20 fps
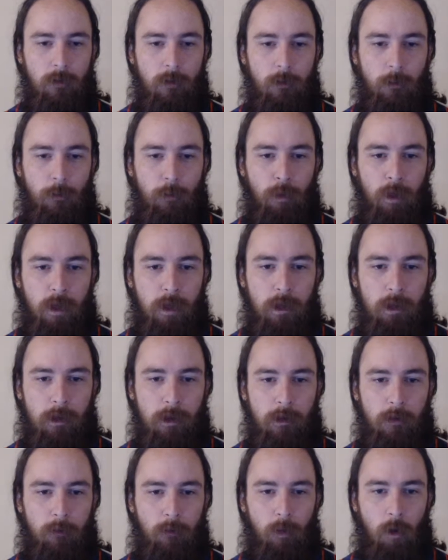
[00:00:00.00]

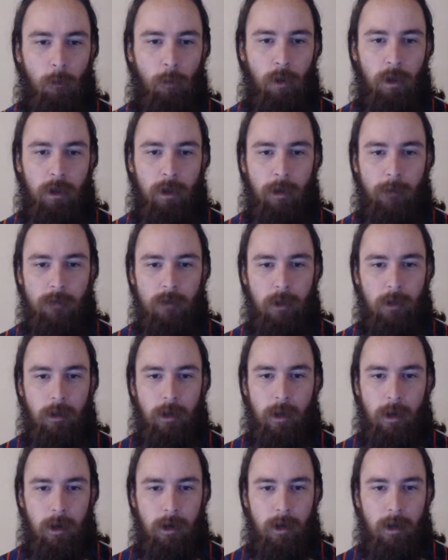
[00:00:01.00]
playing role-playing games
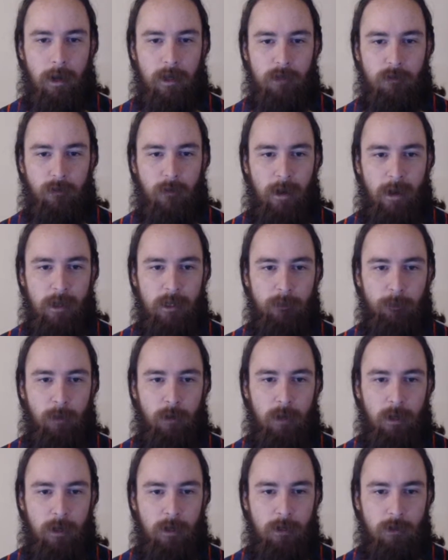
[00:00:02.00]
online has vast
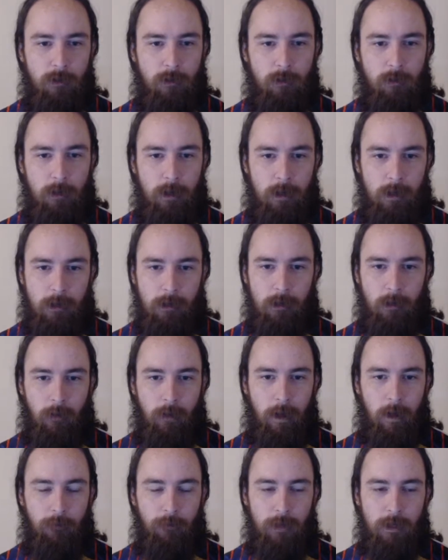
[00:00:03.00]
potential, and a
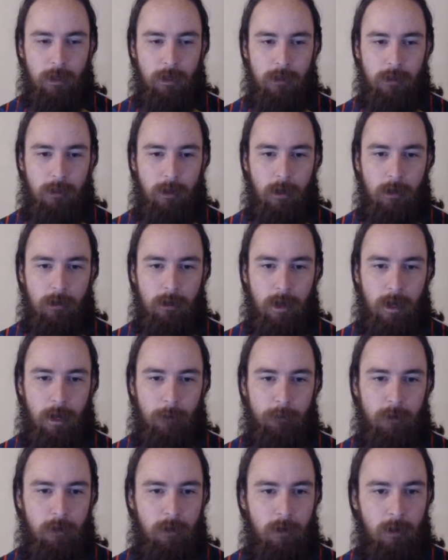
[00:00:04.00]
lot of it is
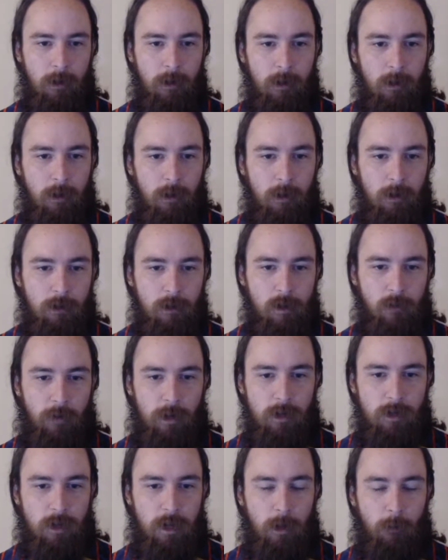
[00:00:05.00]
untapped. So
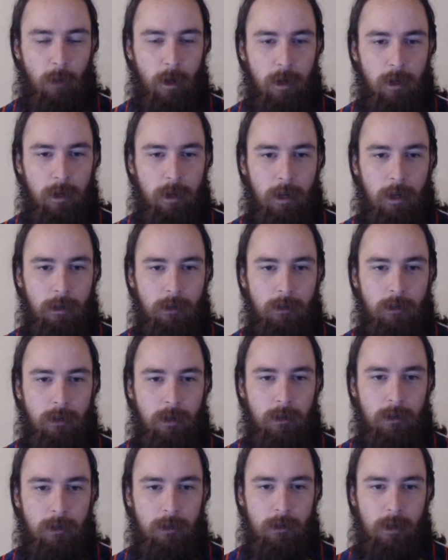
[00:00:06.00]
eventually I want to get into
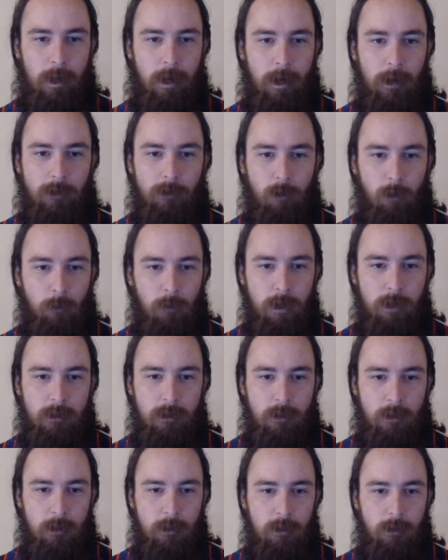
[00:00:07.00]
this as an actual
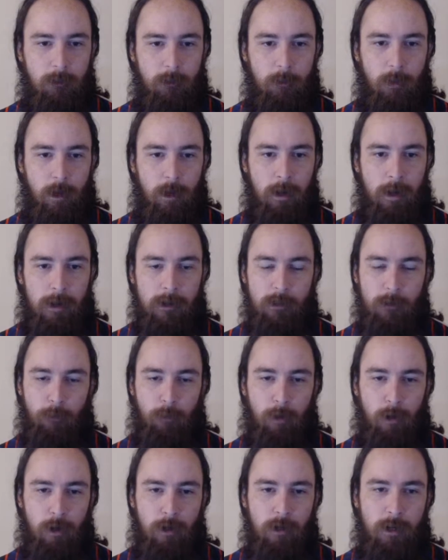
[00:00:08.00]
business, but as a
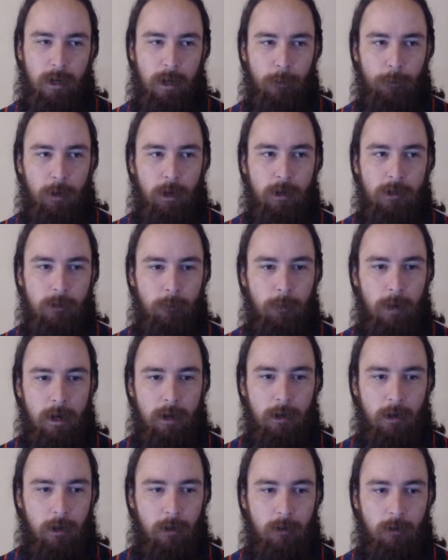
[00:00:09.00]
prototype and as a
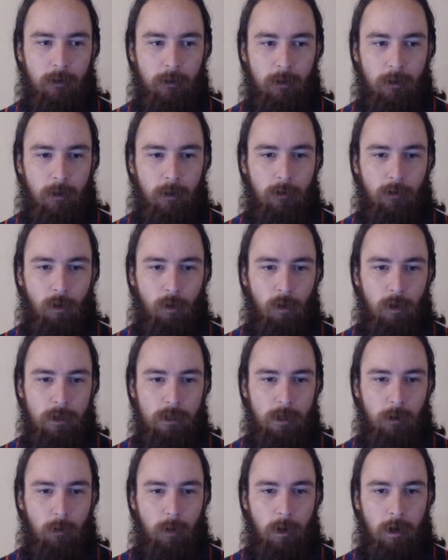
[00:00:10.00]
beta, of
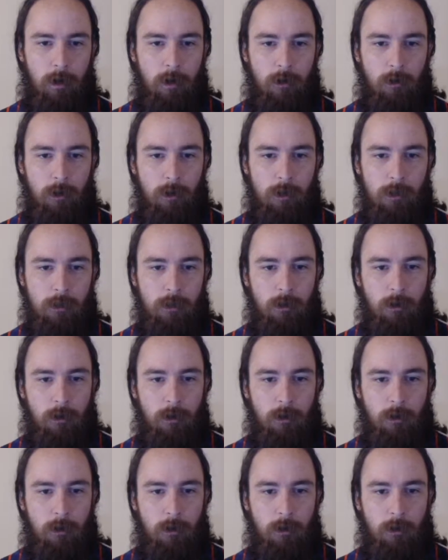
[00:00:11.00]
course, I want to do this